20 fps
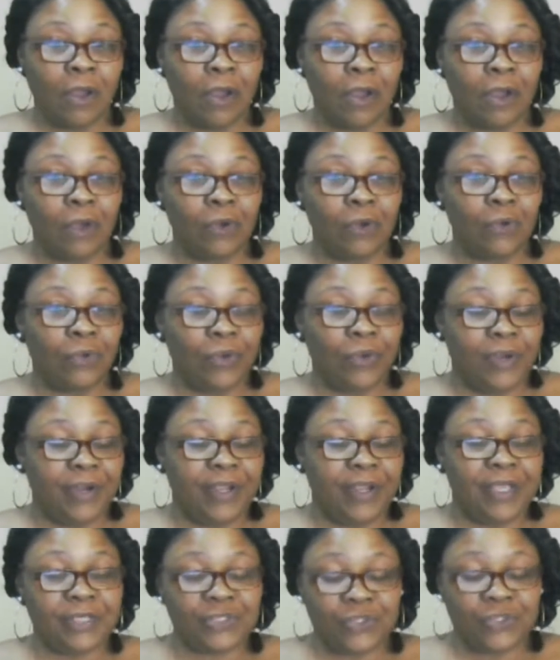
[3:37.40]

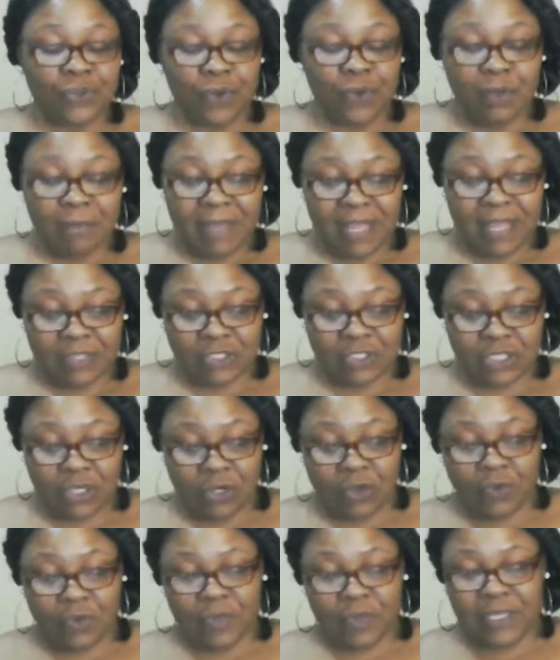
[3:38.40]
Aquarius, your
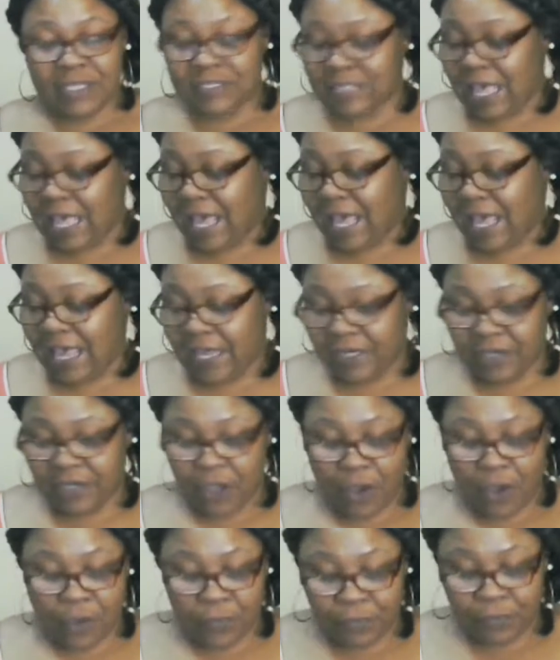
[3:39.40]
motto is I
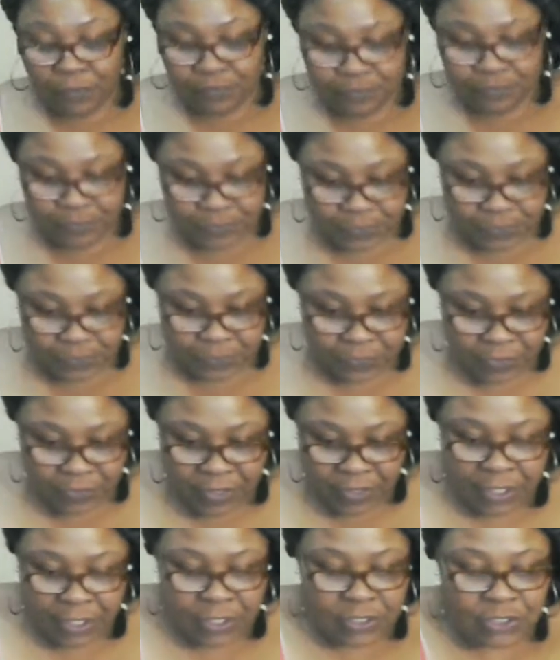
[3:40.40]
know.
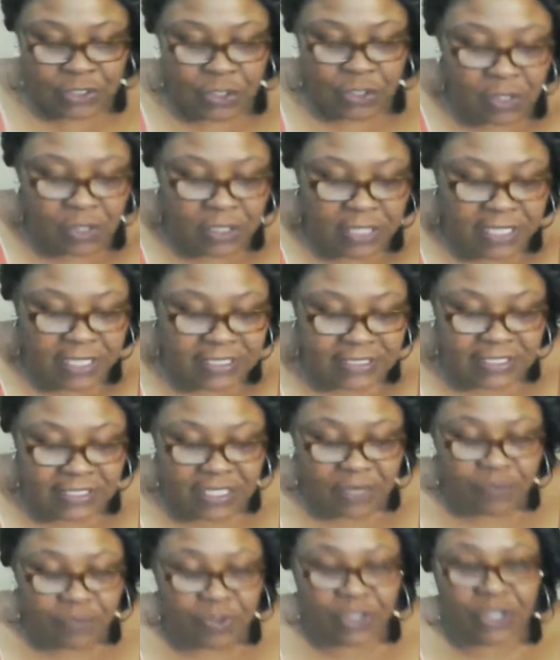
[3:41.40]
So let's
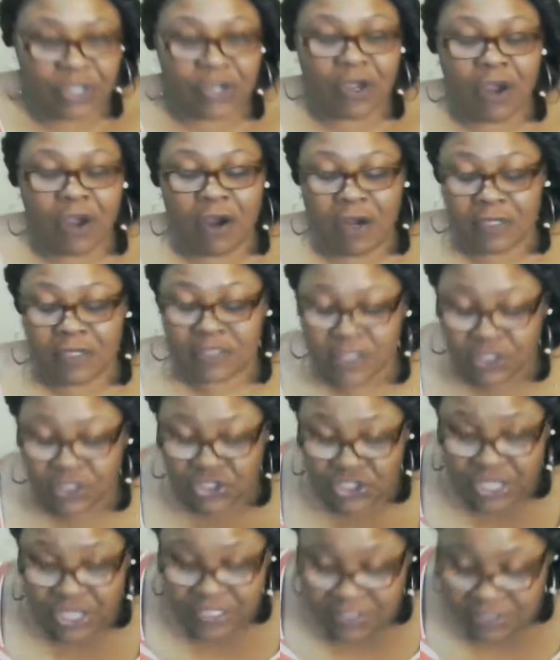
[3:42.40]
see what the card
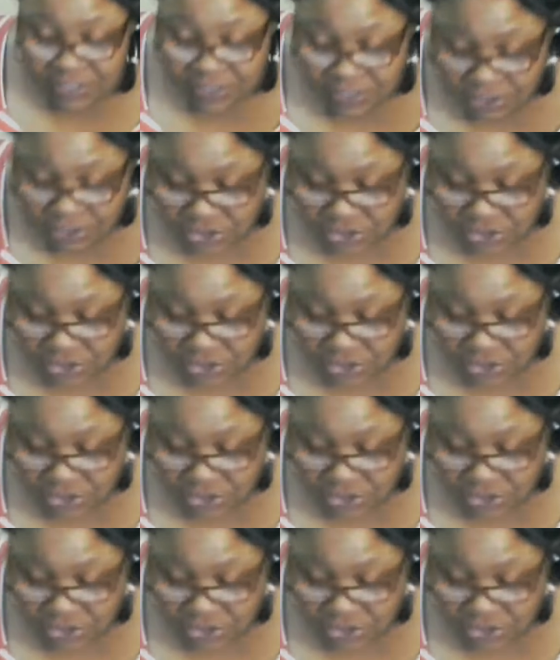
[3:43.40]
suggests is in